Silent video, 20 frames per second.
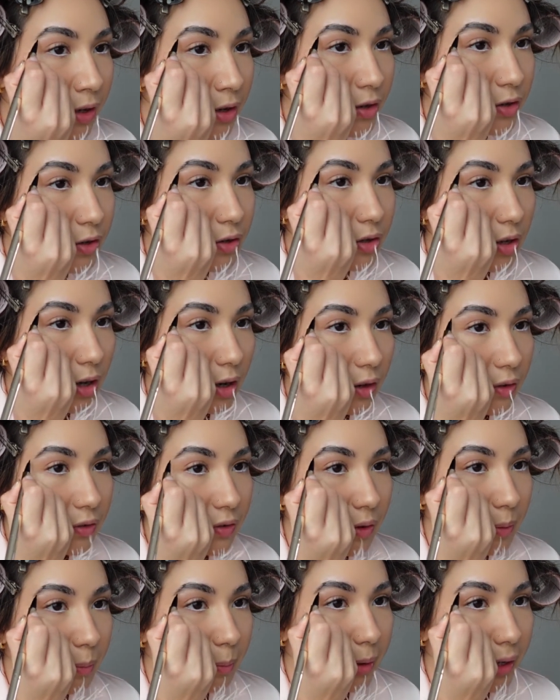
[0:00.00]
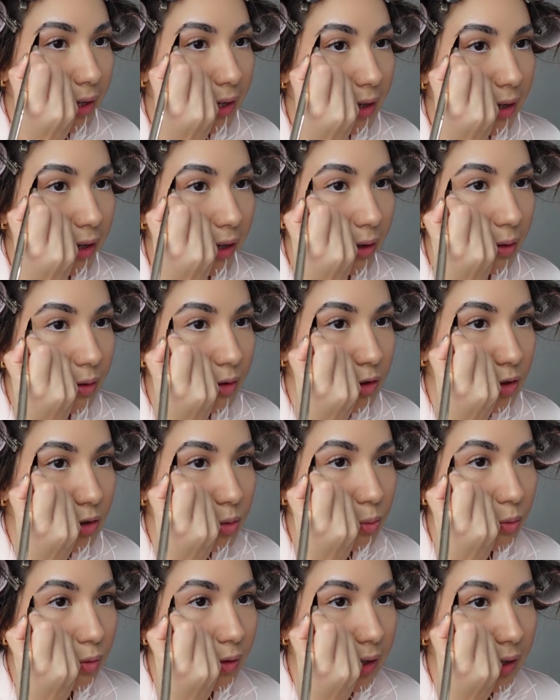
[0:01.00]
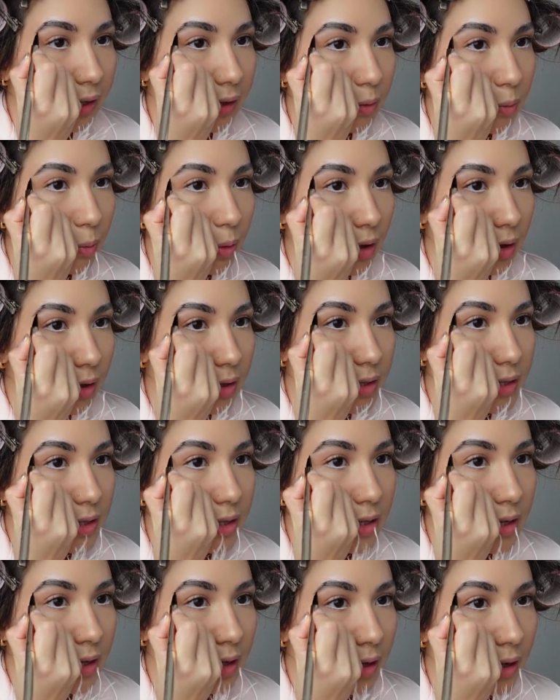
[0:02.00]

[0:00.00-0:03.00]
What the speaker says: So for me, it just really was,